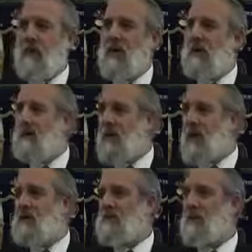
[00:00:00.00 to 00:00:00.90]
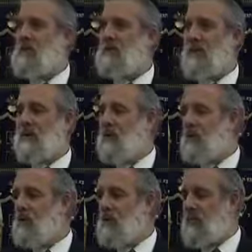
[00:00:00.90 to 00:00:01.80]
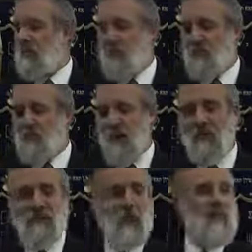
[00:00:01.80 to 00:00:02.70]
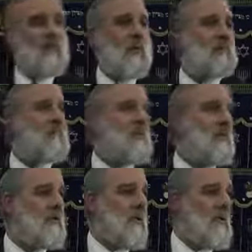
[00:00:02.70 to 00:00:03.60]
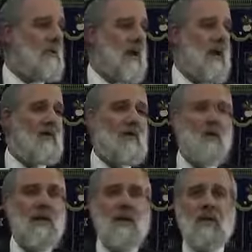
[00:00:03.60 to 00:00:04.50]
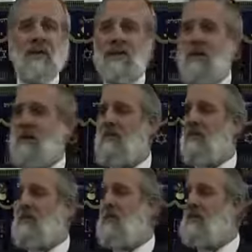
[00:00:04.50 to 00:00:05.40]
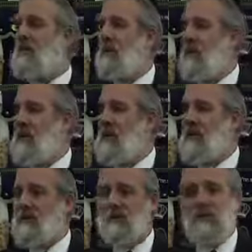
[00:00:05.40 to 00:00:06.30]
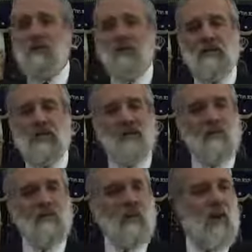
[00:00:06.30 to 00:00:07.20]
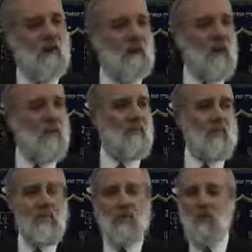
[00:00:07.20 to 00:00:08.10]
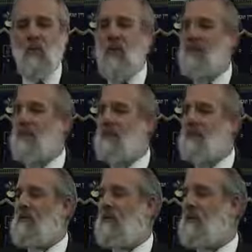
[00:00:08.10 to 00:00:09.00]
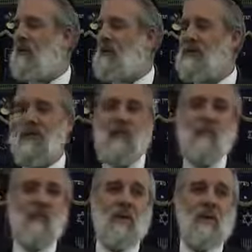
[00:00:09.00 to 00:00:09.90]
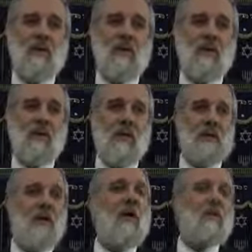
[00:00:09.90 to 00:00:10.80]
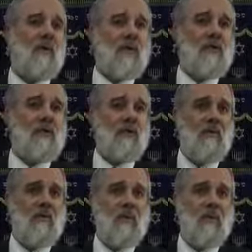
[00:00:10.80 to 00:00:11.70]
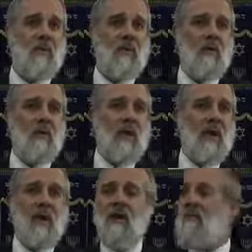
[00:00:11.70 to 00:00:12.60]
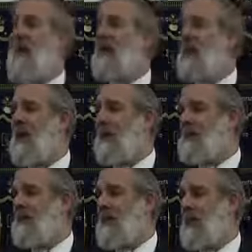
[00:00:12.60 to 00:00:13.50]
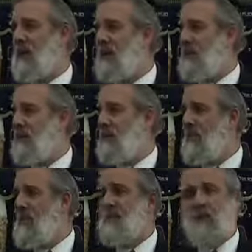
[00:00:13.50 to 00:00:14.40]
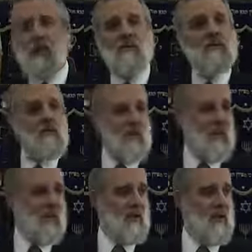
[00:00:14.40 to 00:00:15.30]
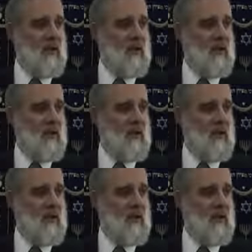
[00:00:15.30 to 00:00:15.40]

it is best, always best, to go to the root of the problem. That is what Midot are all about. The study of Midot is a, is a study of a lifetime. We never finish studying because it is part of our nature. We cannot eradicate it completely, it's there to stay.